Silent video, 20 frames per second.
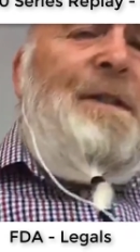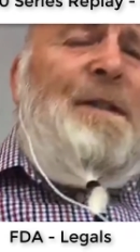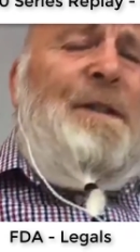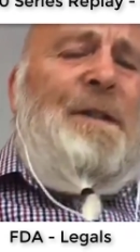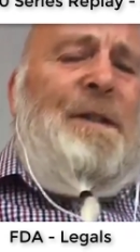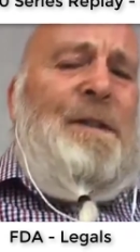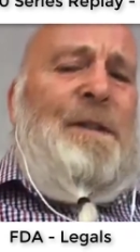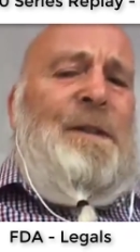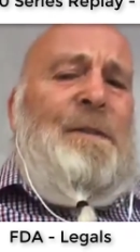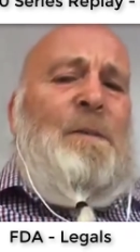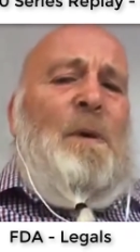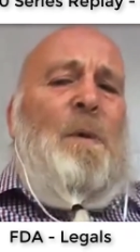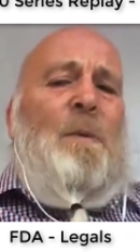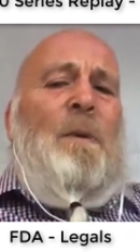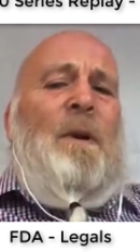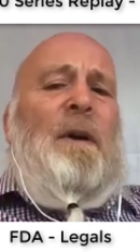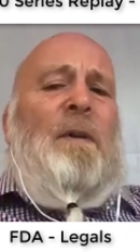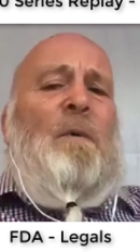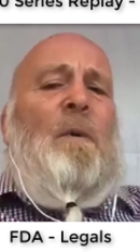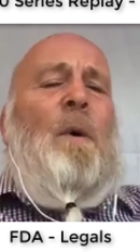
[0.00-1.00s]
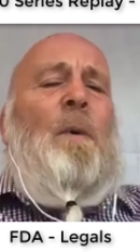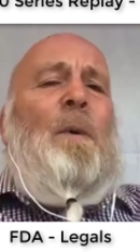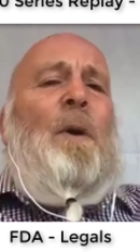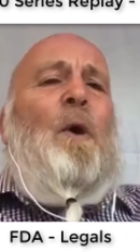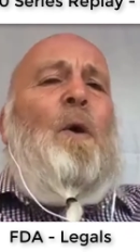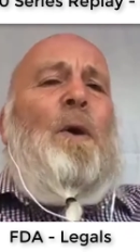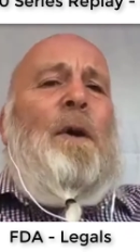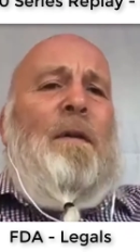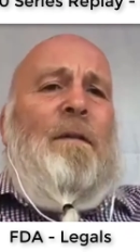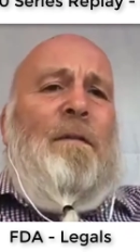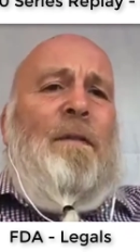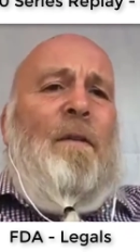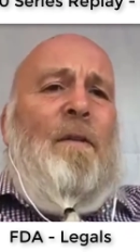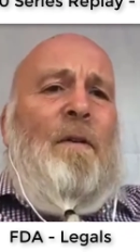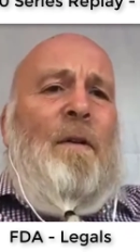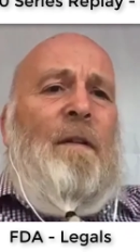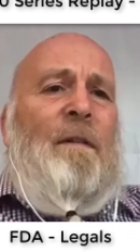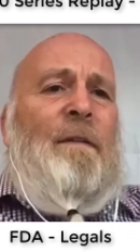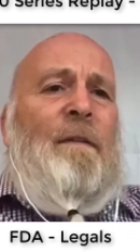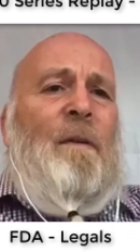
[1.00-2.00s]
for instance, what we're looking
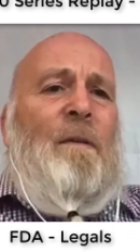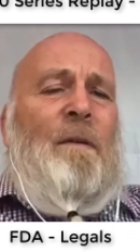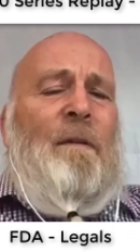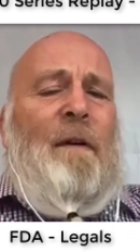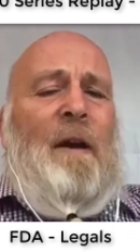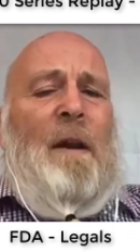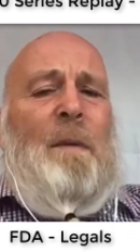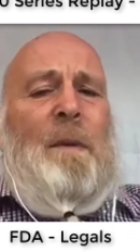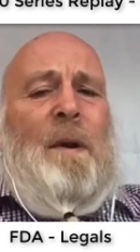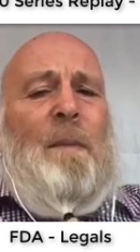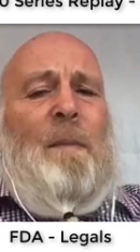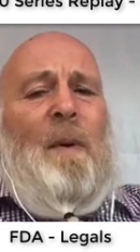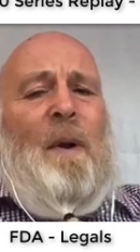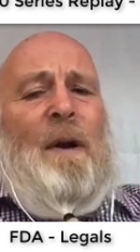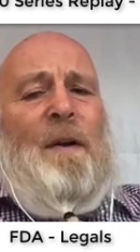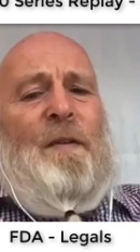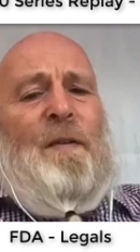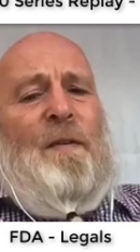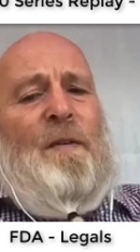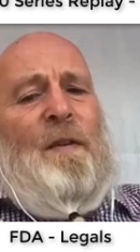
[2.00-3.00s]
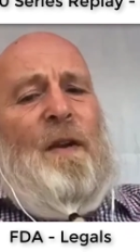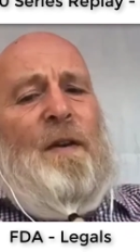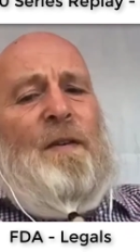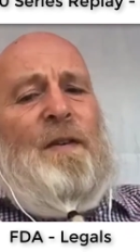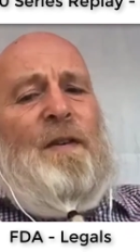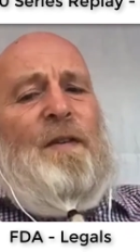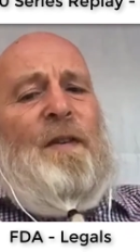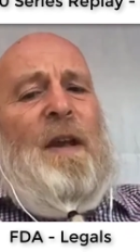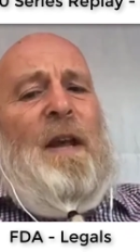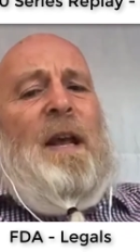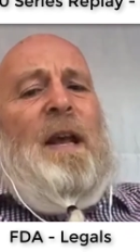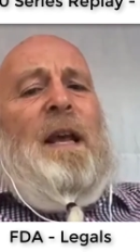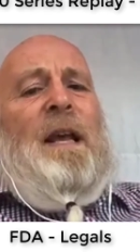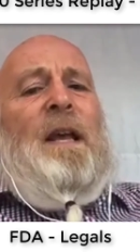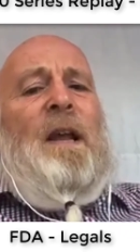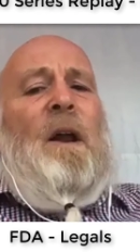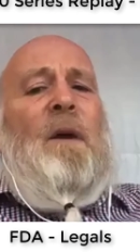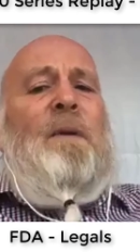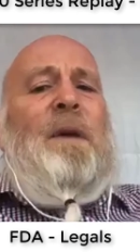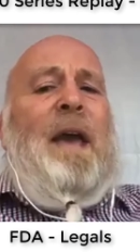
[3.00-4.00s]
for at the full development appraisal stage is,
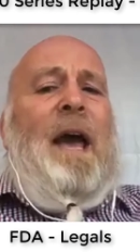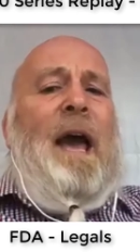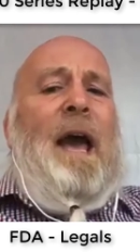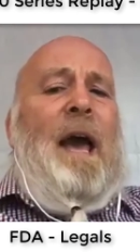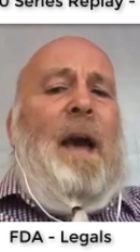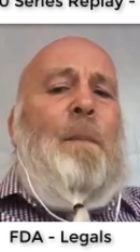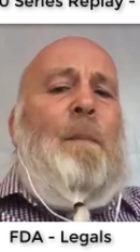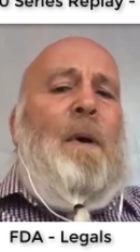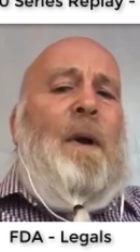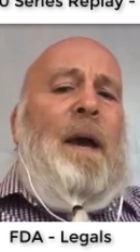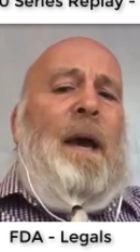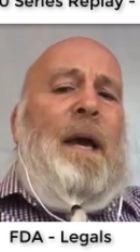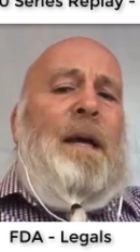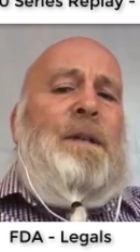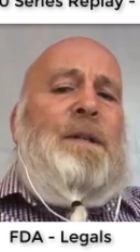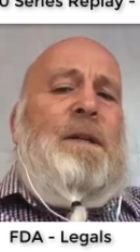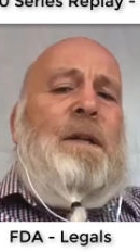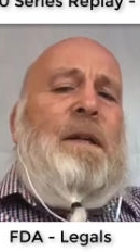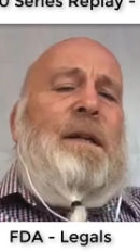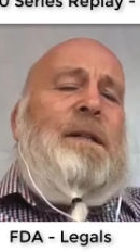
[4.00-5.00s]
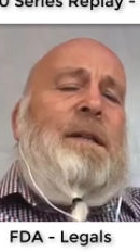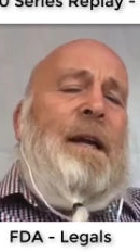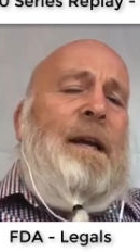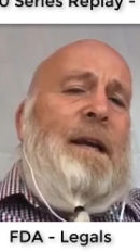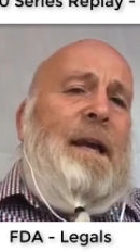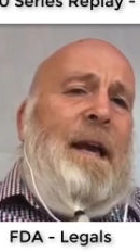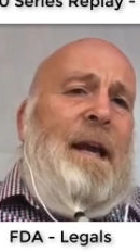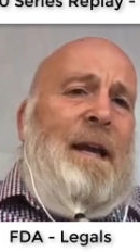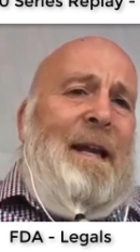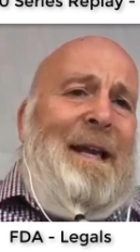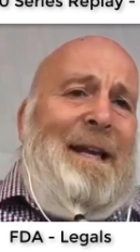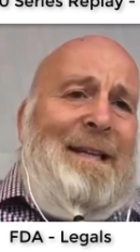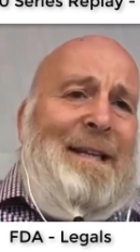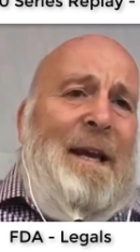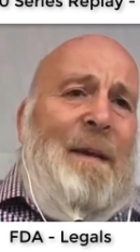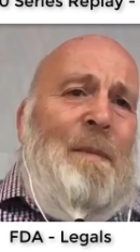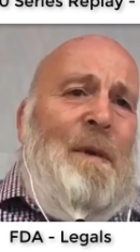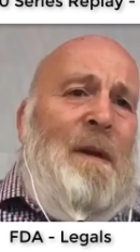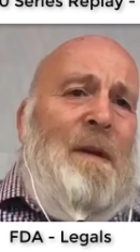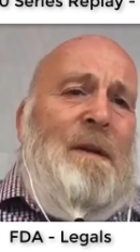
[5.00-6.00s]
can we actually take any
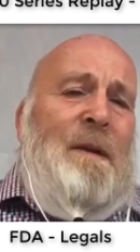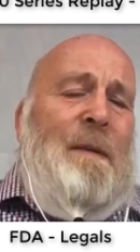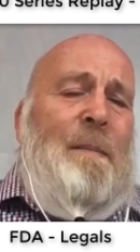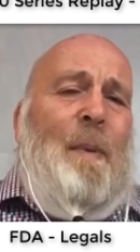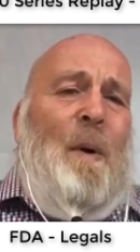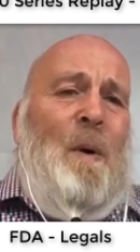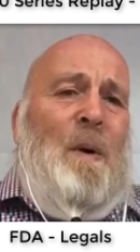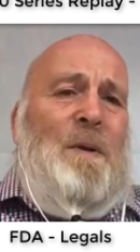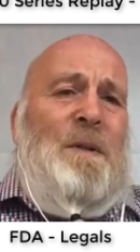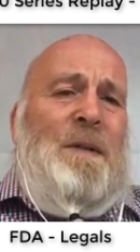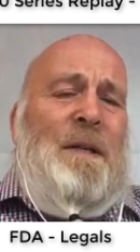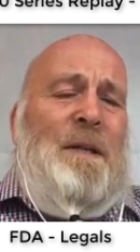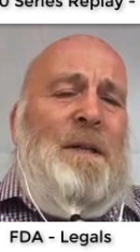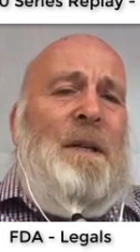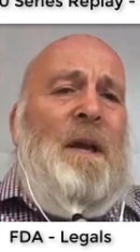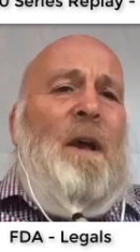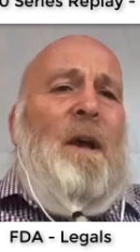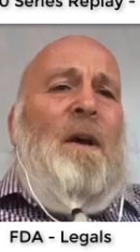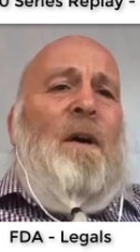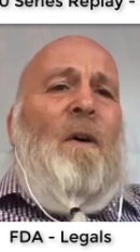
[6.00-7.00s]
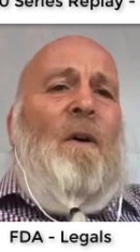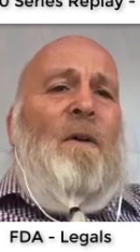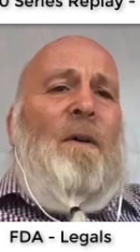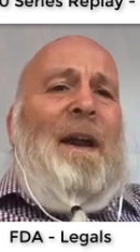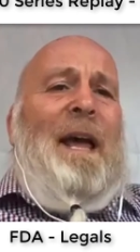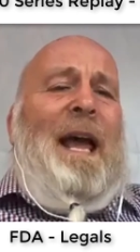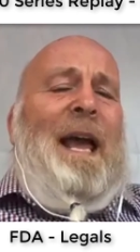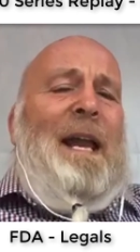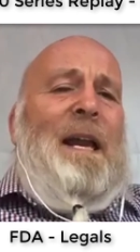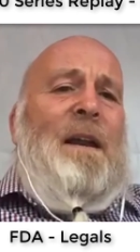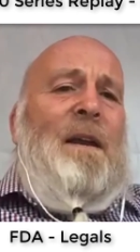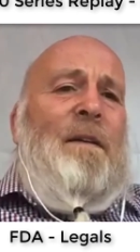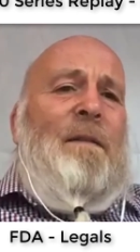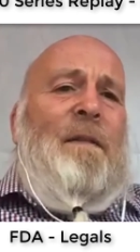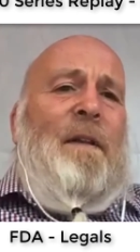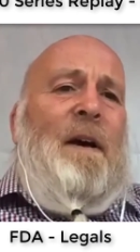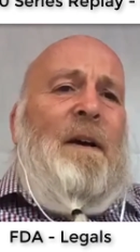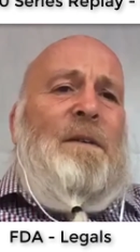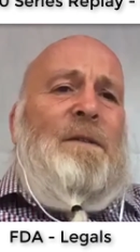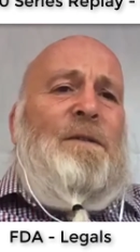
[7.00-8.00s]
indemnity policies on any
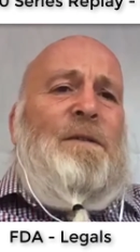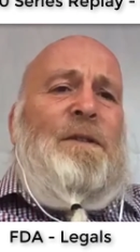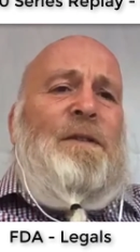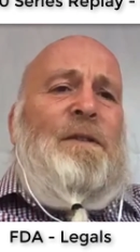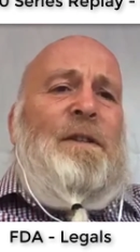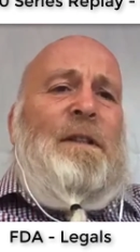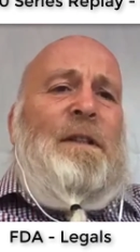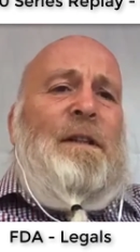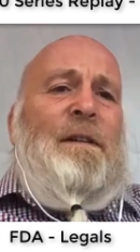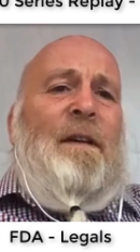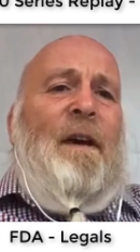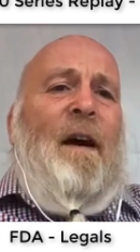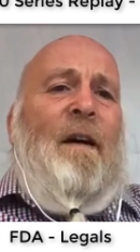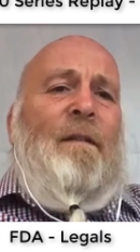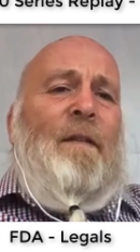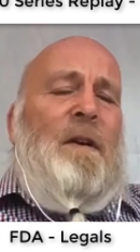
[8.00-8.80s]
of those restrictive